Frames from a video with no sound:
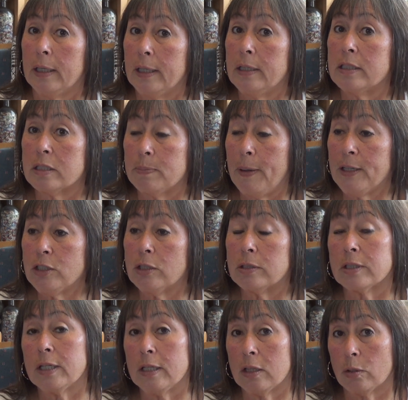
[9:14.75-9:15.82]
in the
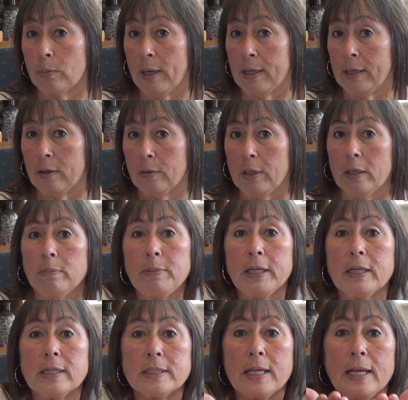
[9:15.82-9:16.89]
specialty thread area,
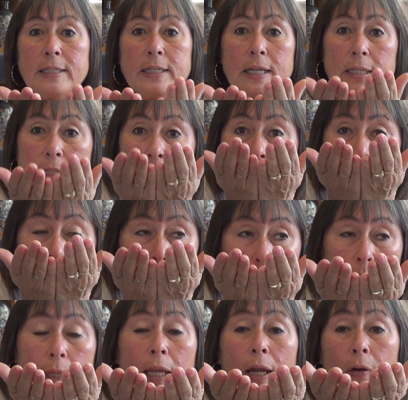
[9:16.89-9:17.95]
because I tended
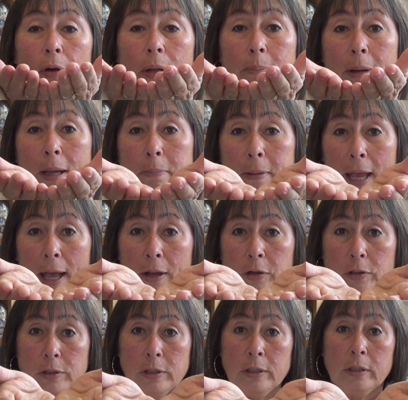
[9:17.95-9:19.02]
to carry my
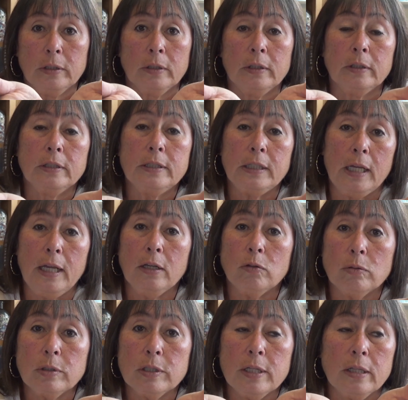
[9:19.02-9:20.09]
pattern to
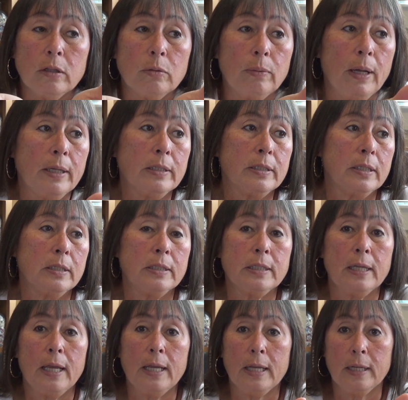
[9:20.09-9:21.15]
Acorns and Threads and
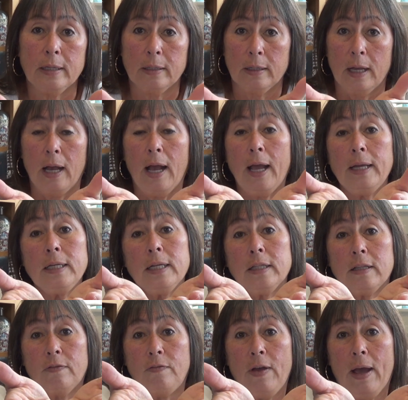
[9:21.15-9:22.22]
say, I
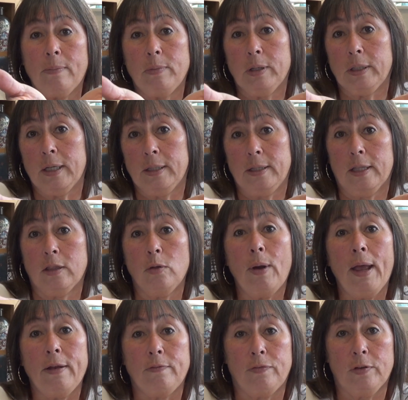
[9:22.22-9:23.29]
need the fabric and the
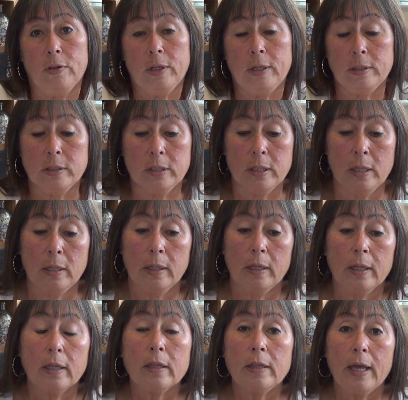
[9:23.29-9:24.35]
thread for this,
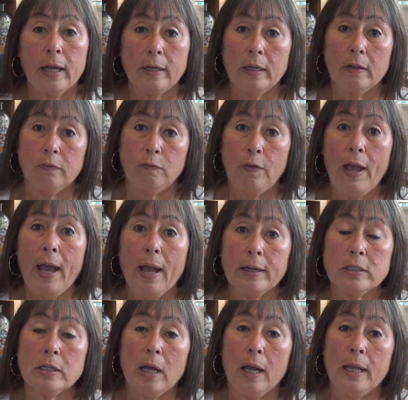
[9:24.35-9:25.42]
that in
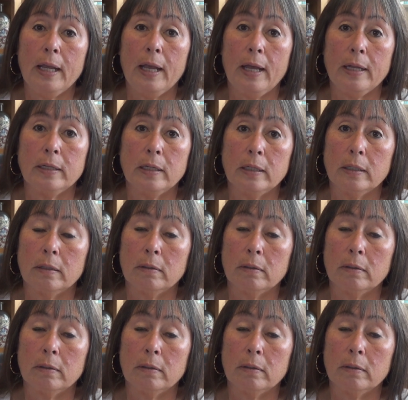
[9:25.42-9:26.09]
fact I had